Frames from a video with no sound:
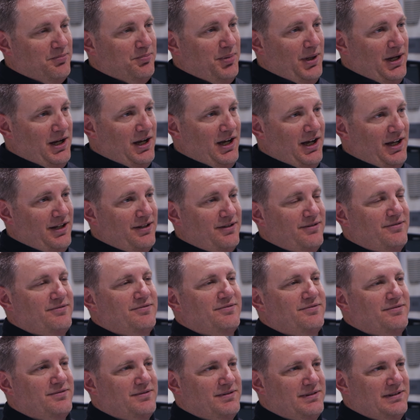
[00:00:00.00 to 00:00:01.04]
But
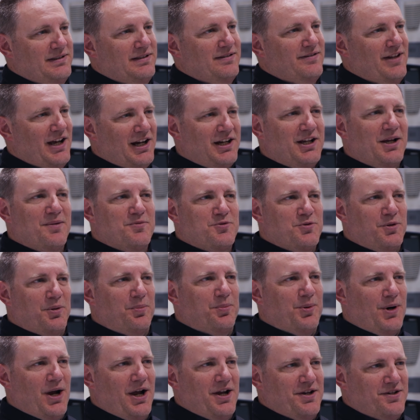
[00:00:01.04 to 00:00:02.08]
that comes with a
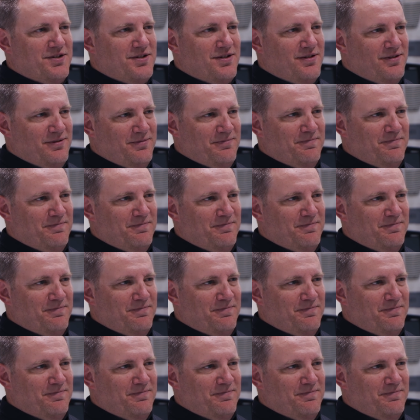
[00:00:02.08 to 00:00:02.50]
price.